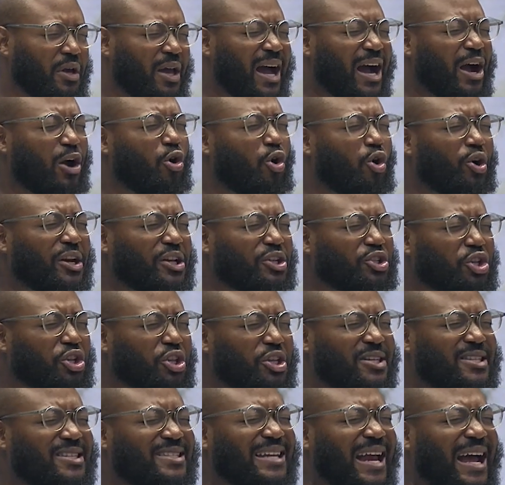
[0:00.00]
according to
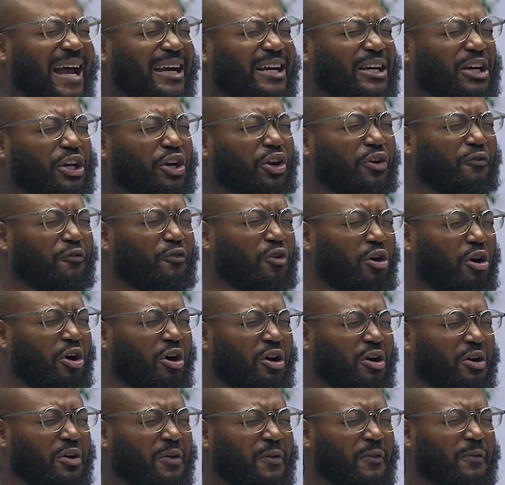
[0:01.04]
the standard of
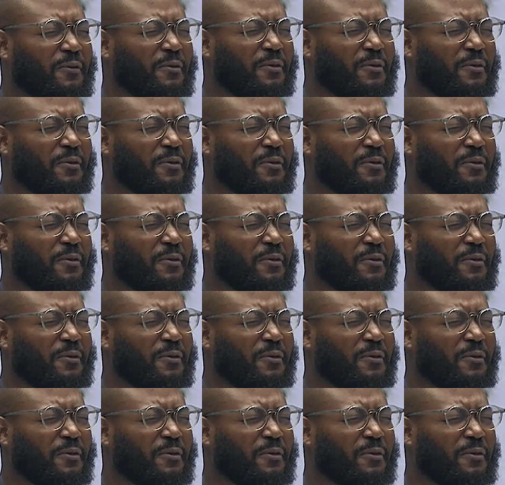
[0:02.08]
God.